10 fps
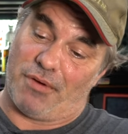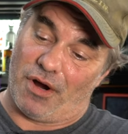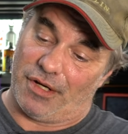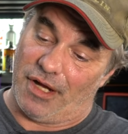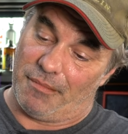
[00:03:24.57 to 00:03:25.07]

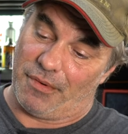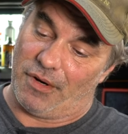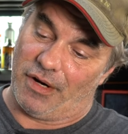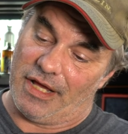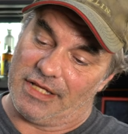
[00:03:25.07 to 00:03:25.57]
Part
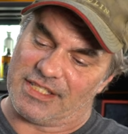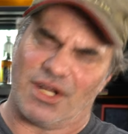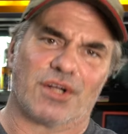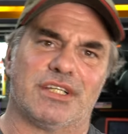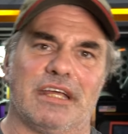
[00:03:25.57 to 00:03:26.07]
number is
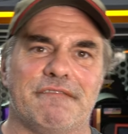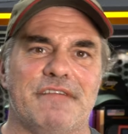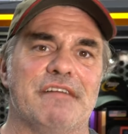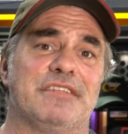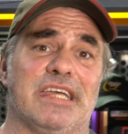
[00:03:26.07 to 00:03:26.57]

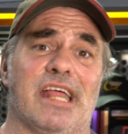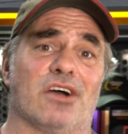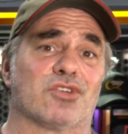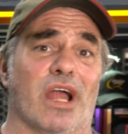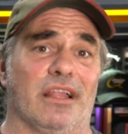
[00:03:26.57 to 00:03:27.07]
1315.
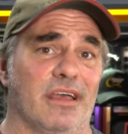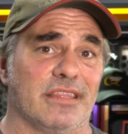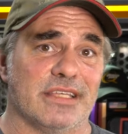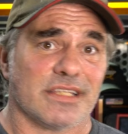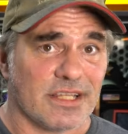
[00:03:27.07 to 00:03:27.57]
I'll try to link
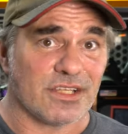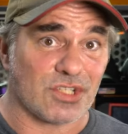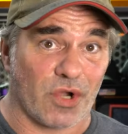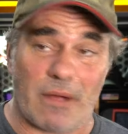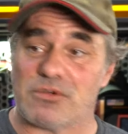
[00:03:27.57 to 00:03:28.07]
these in the
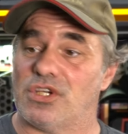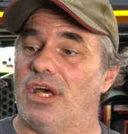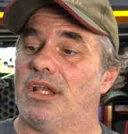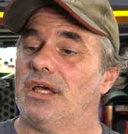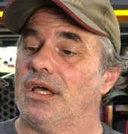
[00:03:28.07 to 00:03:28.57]

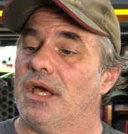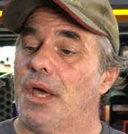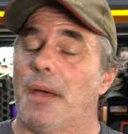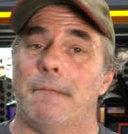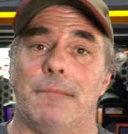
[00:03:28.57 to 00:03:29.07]
description,
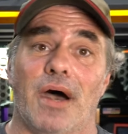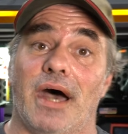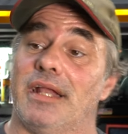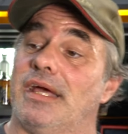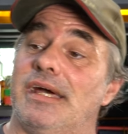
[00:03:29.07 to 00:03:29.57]

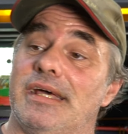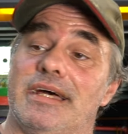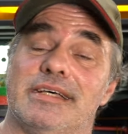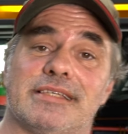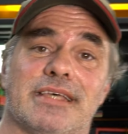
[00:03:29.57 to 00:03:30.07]
but it
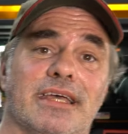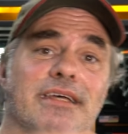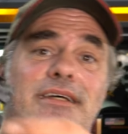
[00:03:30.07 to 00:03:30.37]
is